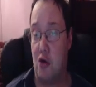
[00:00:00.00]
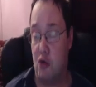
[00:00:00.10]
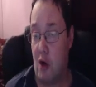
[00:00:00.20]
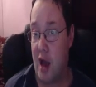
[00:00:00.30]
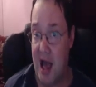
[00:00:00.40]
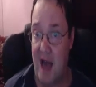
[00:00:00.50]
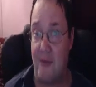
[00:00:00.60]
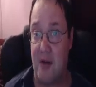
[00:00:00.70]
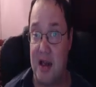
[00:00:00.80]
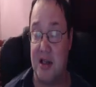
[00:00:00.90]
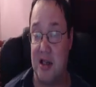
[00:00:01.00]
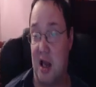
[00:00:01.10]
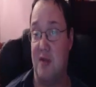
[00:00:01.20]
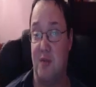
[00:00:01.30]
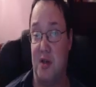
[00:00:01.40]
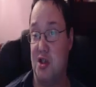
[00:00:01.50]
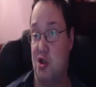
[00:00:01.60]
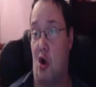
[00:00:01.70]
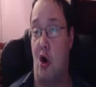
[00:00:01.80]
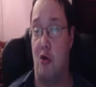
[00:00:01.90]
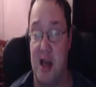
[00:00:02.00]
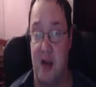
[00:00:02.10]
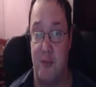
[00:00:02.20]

quite heavily in terms of the story of